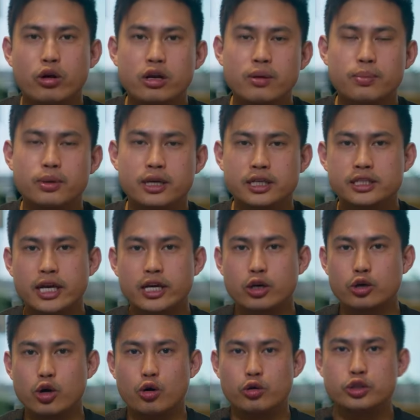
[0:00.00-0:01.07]
I wanted a place
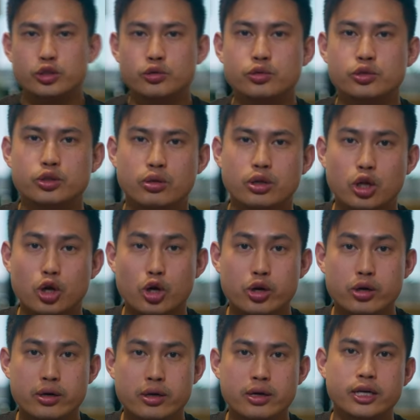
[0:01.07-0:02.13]
I could go to
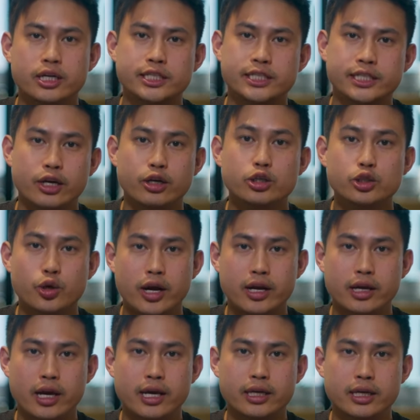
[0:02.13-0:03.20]
learn, share
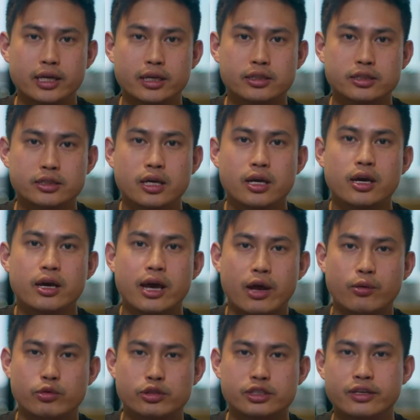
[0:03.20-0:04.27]
trading ideas,
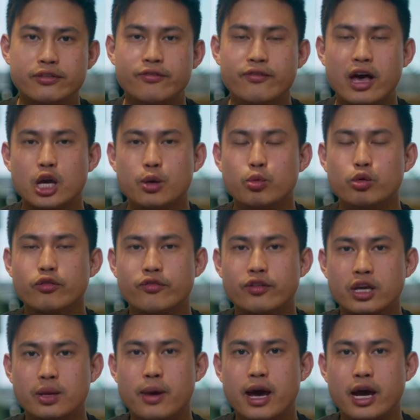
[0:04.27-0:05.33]
and receive valuable
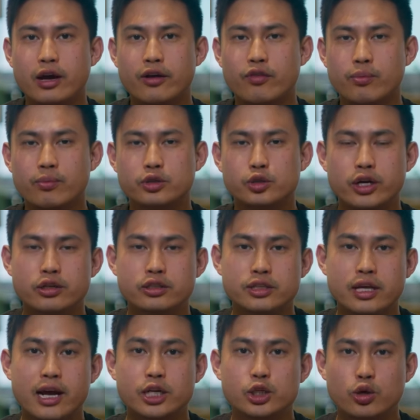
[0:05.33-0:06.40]
feedback from
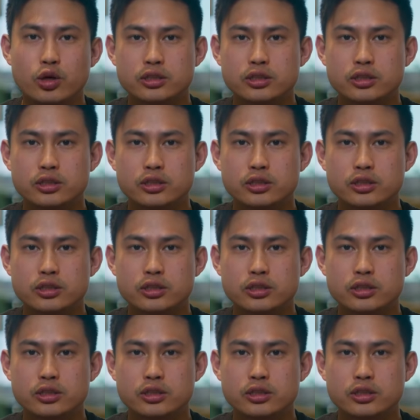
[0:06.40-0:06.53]
traders that I